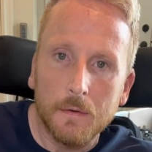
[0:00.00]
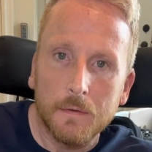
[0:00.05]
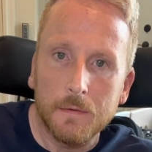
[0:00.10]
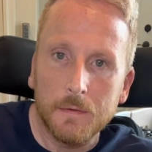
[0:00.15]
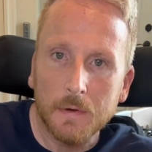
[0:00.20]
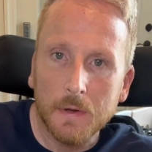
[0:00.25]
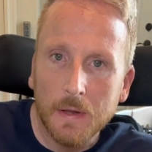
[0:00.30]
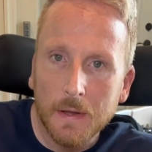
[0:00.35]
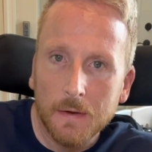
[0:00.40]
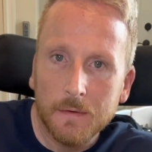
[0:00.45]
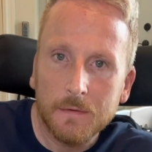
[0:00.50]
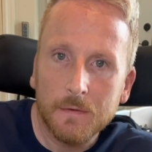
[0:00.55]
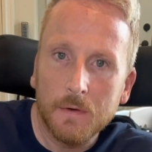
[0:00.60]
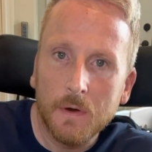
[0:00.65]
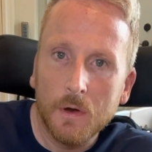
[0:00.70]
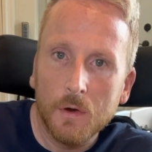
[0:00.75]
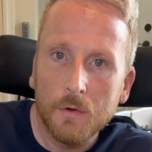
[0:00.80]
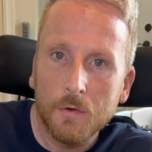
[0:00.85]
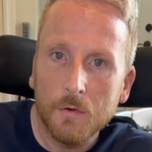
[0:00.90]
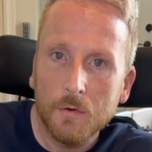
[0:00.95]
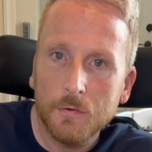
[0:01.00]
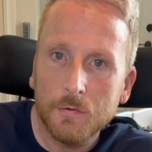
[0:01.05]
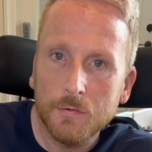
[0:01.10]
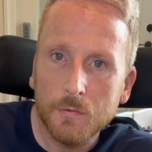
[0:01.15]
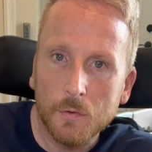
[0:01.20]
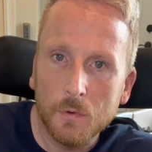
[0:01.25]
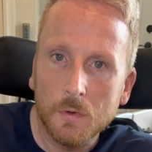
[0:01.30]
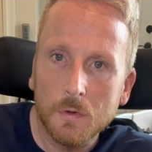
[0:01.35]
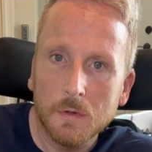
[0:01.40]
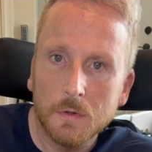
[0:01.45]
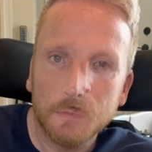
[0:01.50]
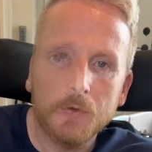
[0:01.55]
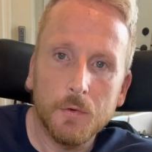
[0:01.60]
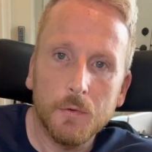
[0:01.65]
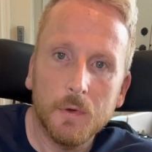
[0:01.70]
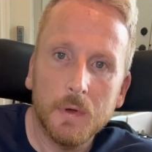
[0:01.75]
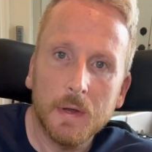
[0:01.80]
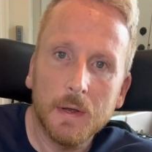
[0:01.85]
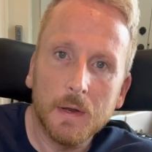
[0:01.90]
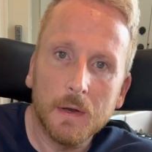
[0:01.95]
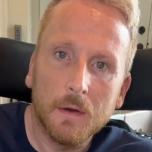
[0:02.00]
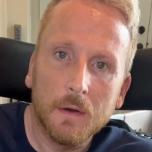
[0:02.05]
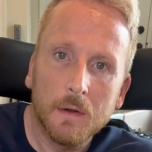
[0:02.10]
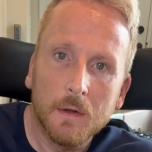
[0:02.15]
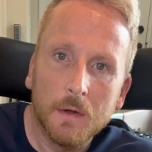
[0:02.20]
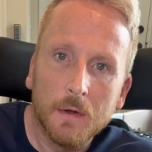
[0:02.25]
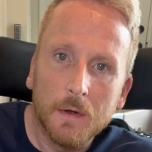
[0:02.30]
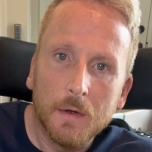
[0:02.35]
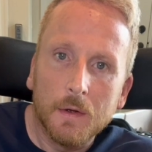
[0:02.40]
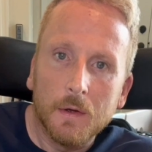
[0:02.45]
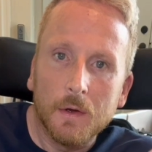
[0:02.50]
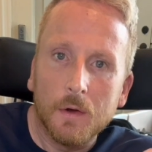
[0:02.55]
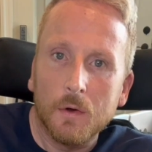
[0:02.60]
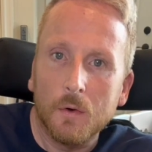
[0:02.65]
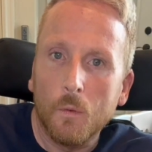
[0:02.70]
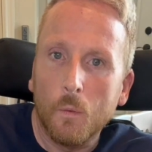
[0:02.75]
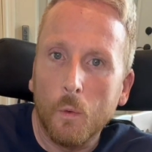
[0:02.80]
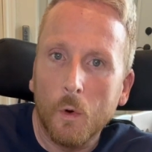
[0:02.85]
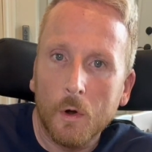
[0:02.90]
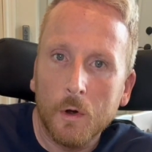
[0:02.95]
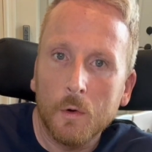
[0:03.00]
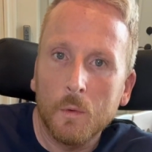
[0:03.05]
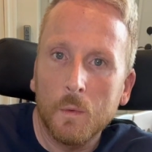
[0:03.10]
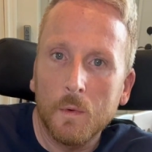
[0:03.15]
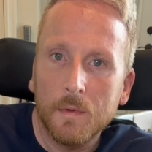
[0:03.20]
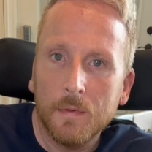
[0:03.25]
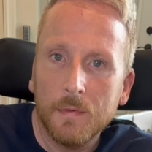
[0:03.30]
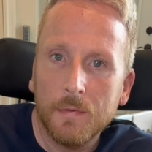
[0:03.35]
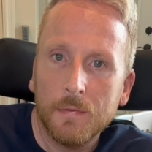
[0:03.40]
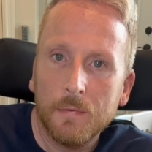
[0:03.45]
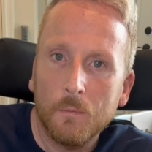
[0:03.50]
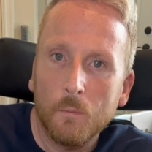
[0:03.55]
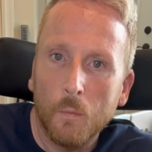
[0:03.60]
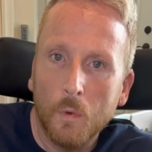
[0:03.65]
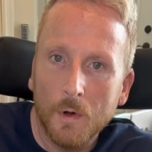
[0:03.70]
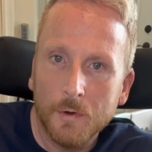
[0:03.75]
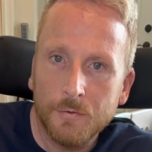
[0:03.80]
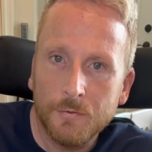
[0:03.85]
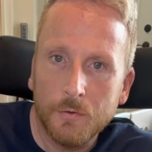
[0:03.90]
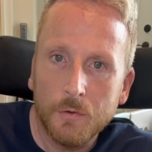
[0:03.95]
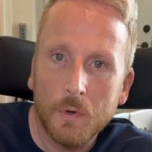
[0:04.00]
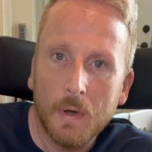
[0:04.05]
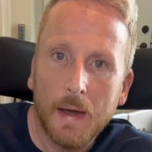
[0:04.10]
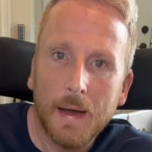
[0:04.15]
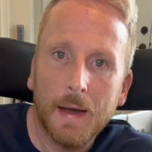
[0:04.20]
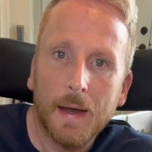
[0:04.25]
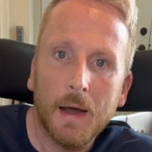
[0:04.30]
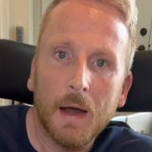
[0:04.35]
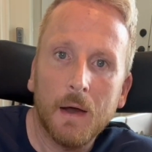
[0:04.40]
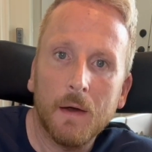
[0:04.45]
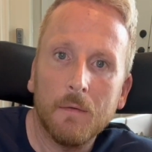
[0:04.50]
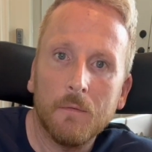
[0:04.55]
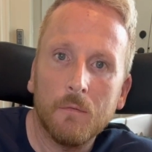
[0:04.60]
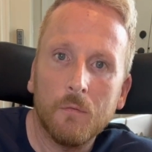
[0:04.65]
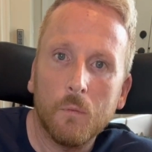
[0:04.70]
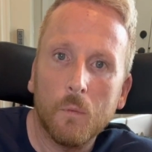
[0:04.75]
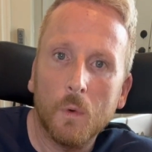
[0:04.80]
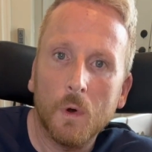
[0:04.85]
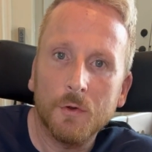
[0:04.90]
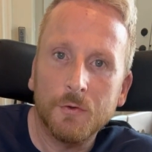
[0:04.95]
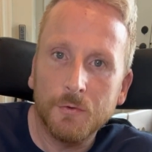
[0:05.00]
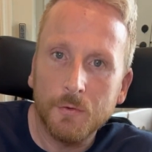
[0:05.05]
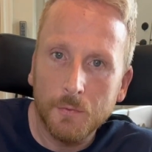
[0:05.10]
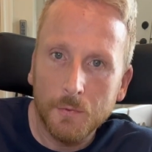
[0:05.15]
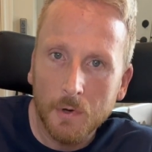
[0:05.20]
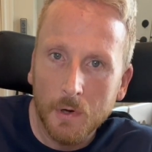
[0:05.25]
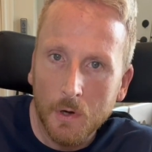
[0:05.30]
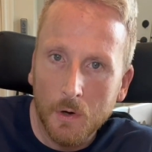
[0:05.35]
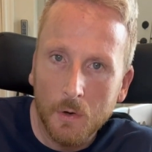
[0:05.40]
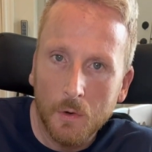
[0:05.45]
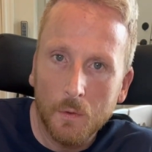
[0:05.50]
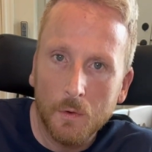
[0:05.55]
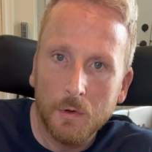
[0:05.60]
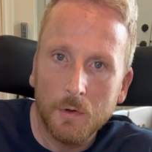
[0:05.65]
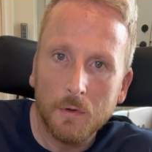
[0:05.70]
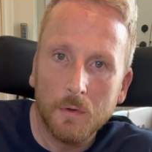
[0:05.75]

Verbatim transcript: to get to know your soil. So you can work with what you have, what you know.